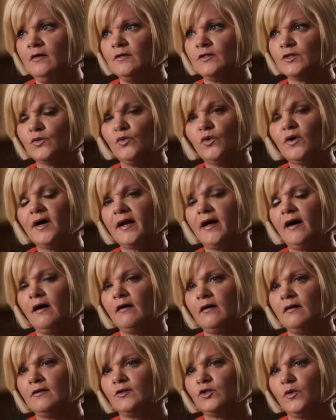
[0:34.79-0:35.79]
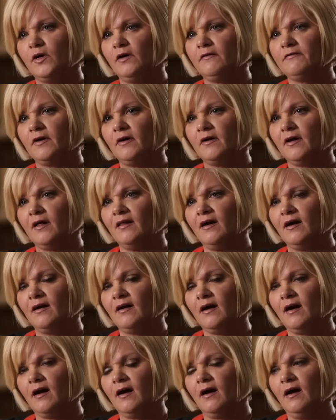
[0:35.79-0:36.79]
School got out at 12.30
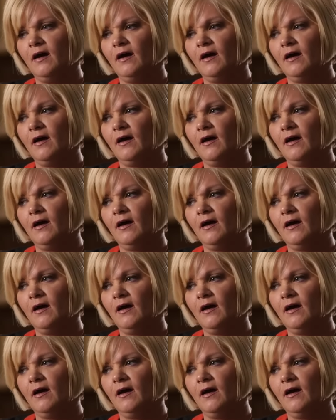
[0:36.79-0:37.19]
that day.